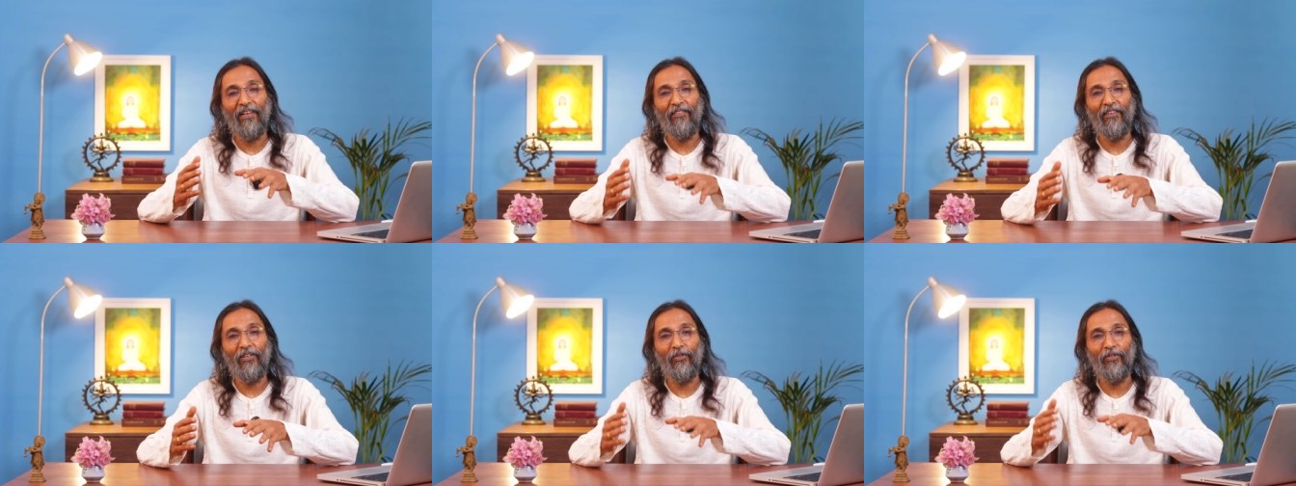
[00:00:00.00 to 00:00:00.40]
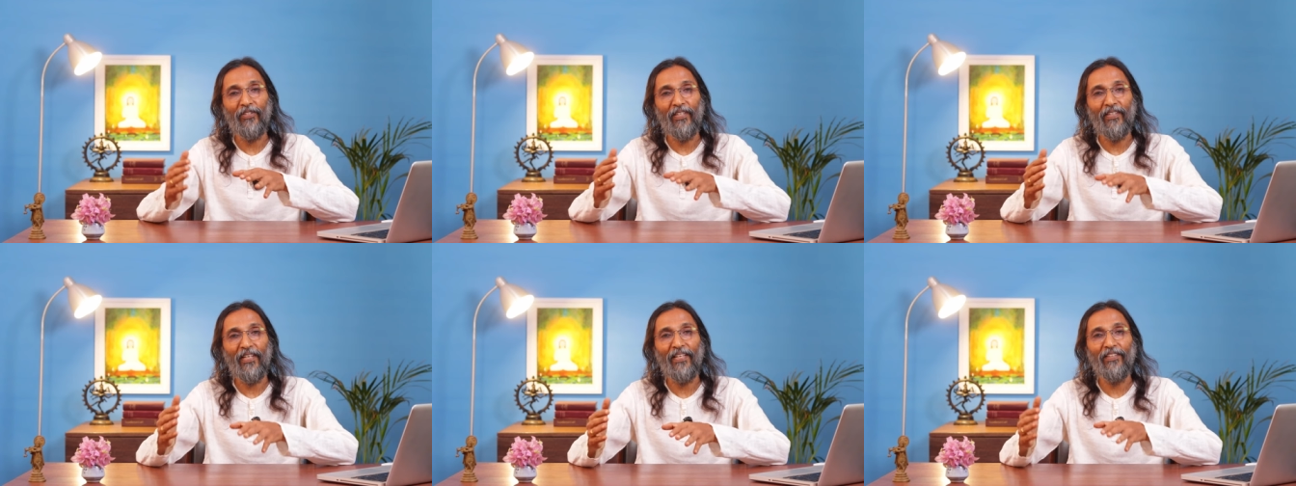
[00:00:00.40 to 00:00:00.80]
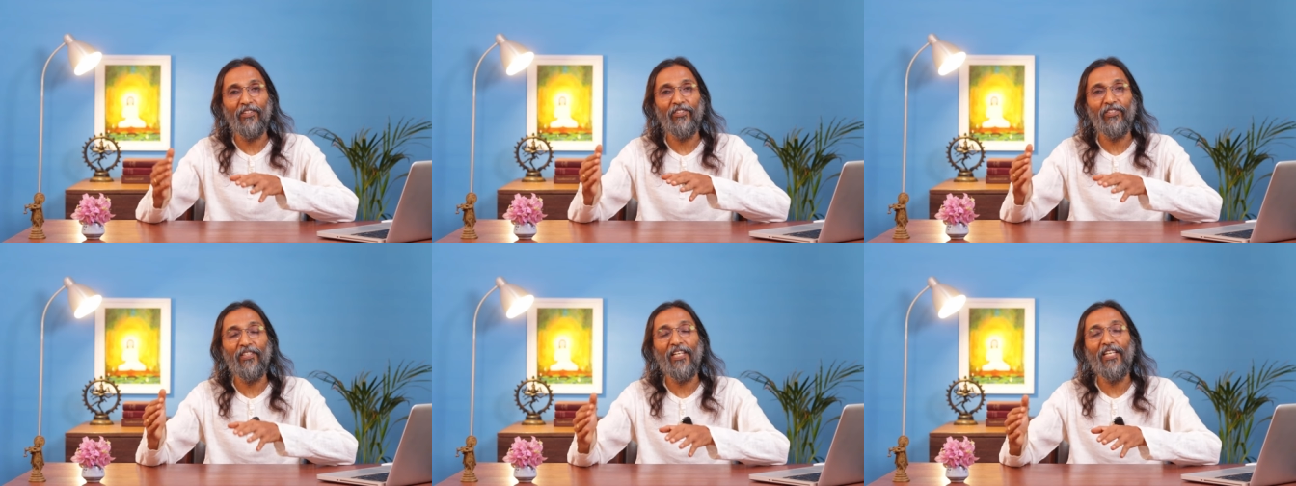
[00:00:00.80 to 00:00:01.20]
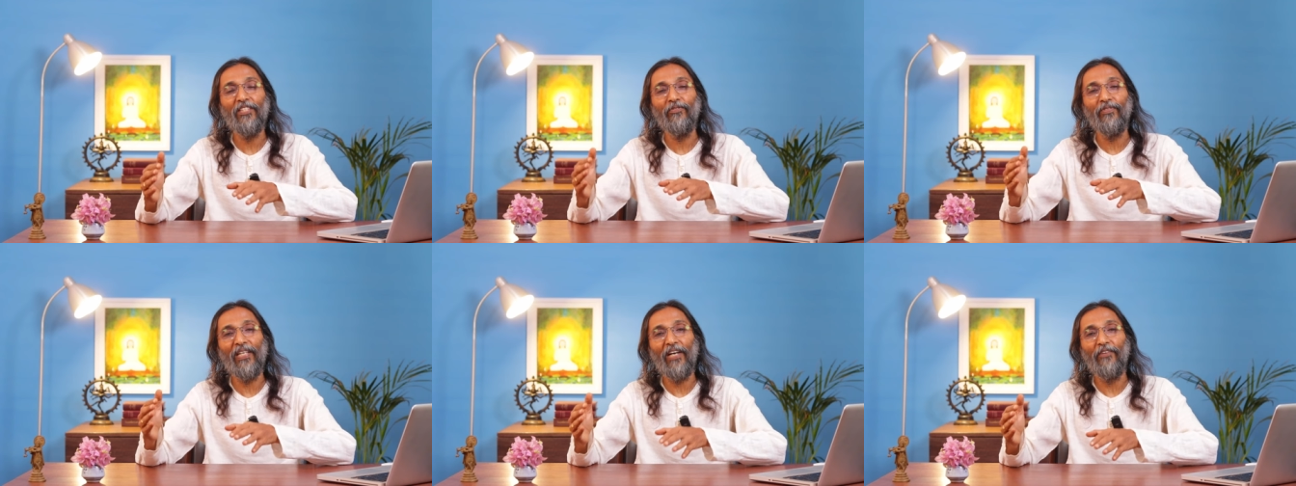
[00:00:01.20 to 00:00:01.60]
evolution and the
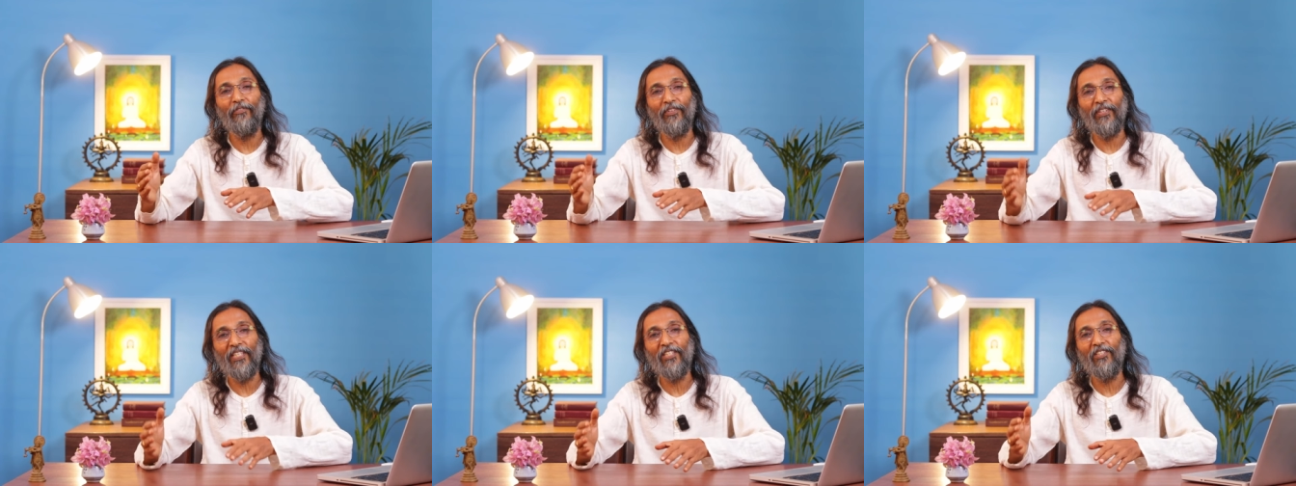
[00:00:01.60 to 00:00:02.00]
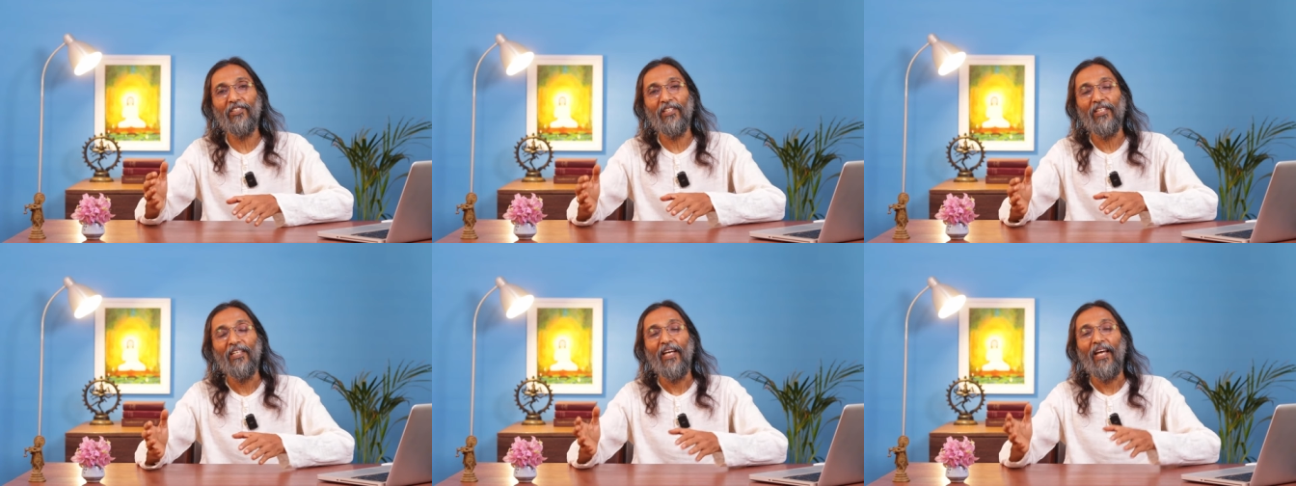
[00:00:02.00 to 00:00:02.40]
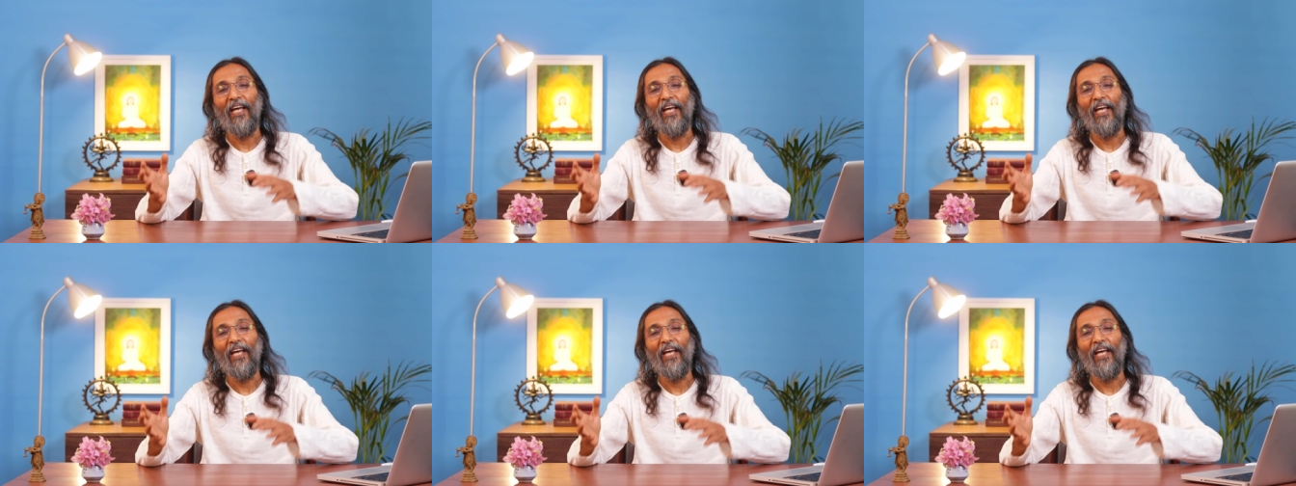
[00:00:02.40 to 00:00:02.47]
stage we have reached,